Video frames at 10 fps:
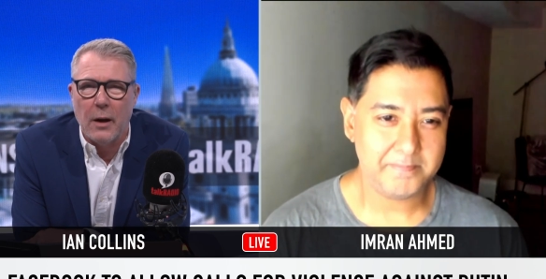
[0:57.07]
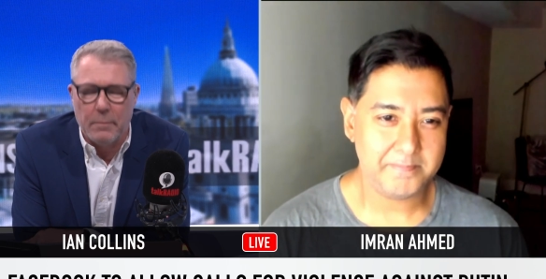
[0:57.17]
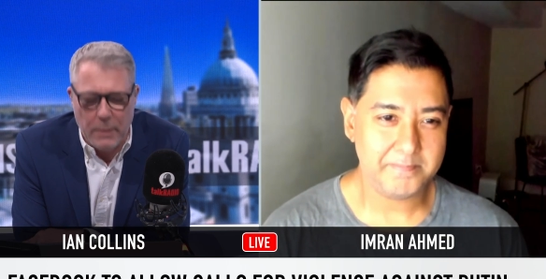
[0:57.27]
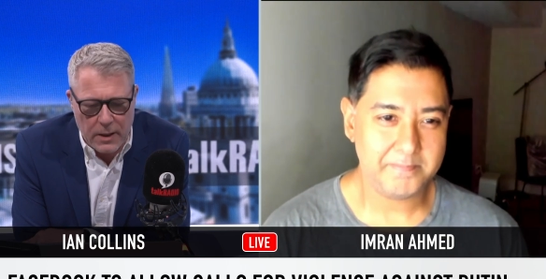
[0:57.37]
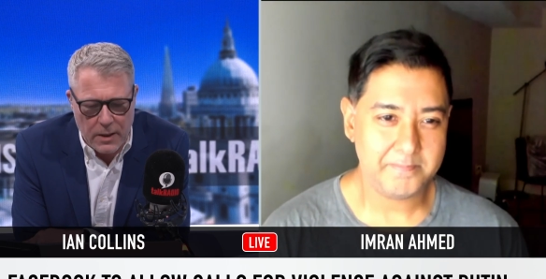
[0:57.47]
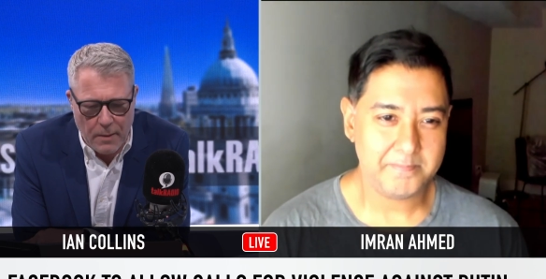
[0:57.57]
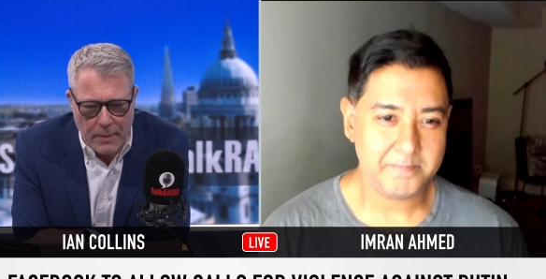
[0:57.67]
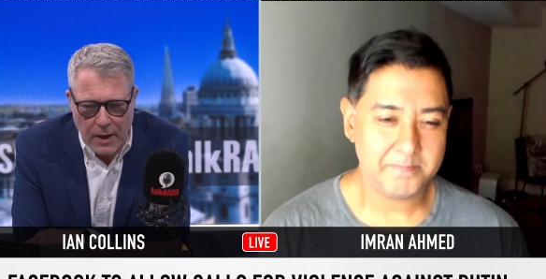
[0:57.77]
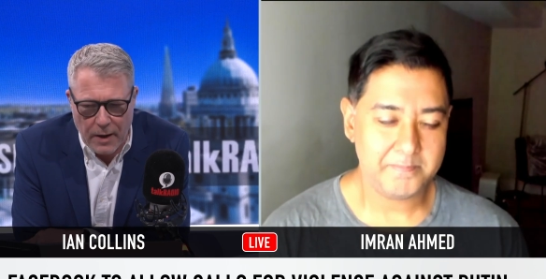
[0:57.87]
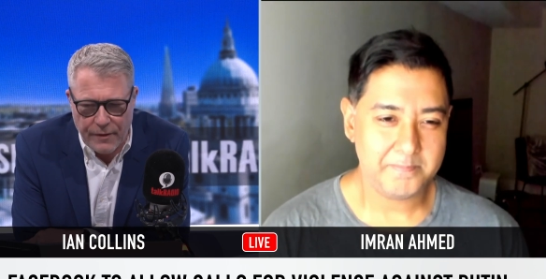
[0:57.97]
Speaker 1: a big
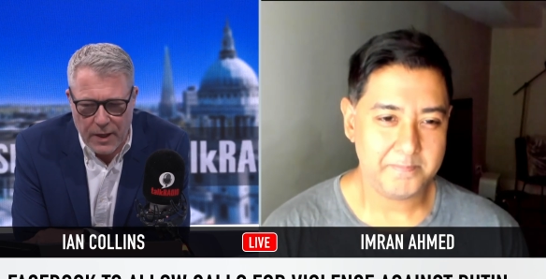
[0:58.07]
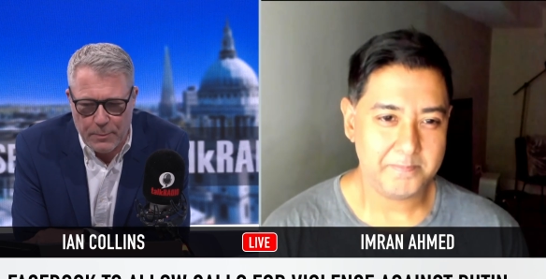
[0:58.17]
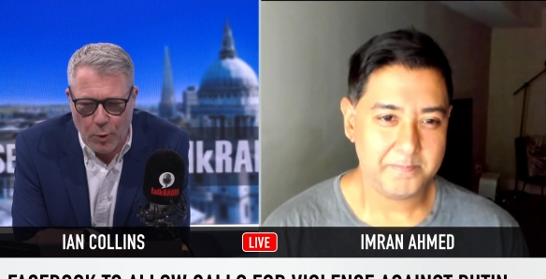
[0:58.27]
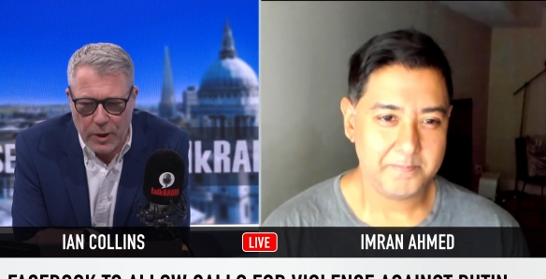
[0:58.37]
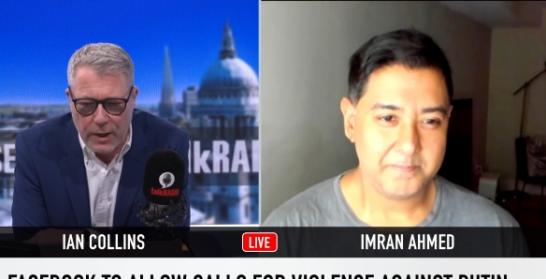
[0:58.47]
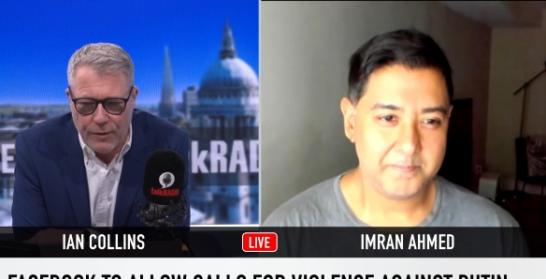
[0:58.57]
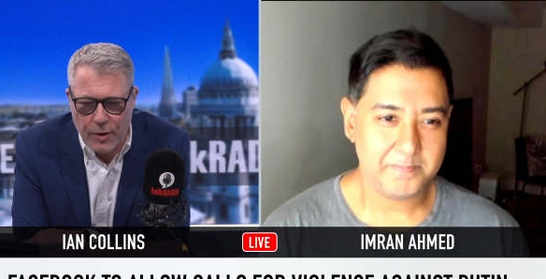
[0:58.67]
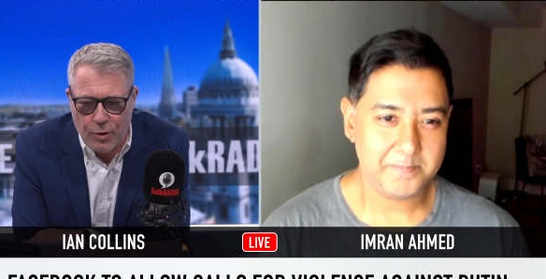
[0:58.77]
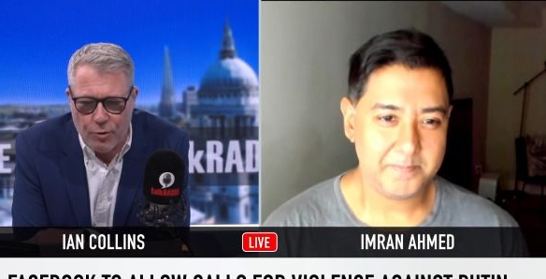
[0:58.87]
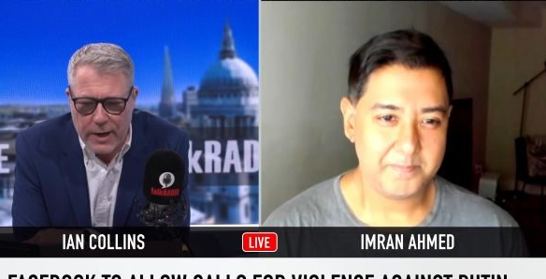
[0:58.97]
company like Facebook give the
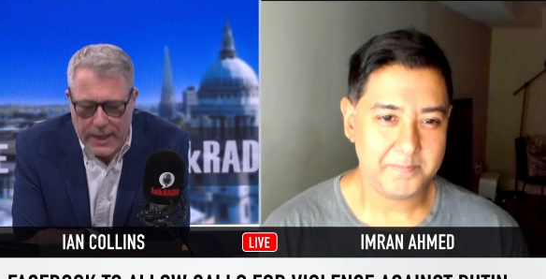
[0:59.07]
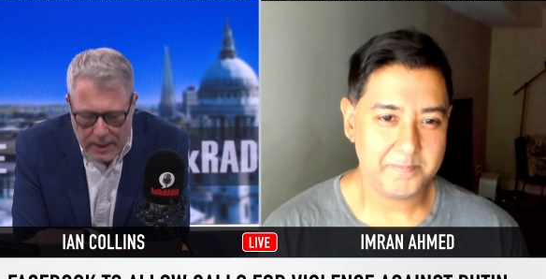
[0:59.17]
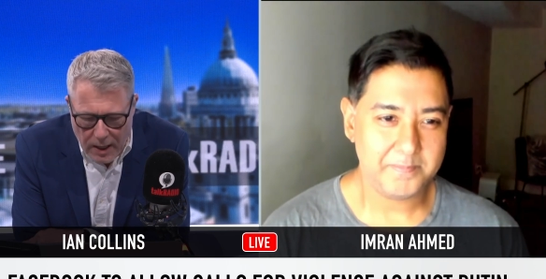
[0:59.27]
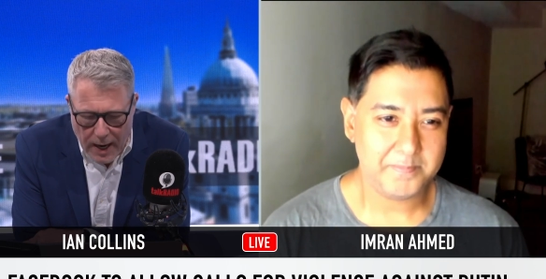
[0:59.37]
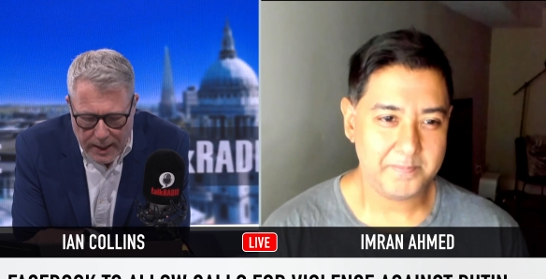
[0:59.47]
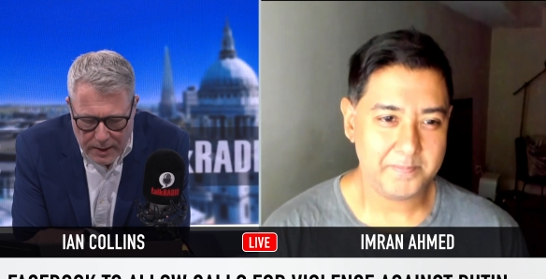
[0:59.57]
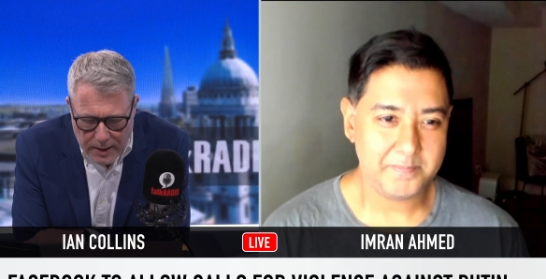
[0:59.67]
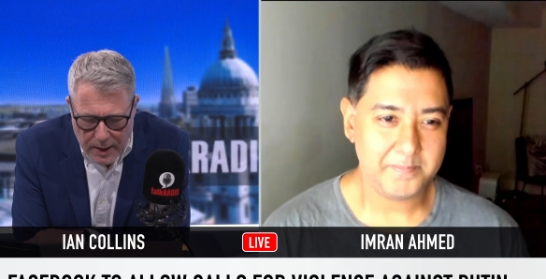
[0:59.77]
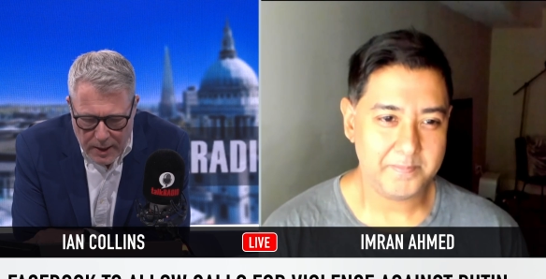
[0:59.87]
green light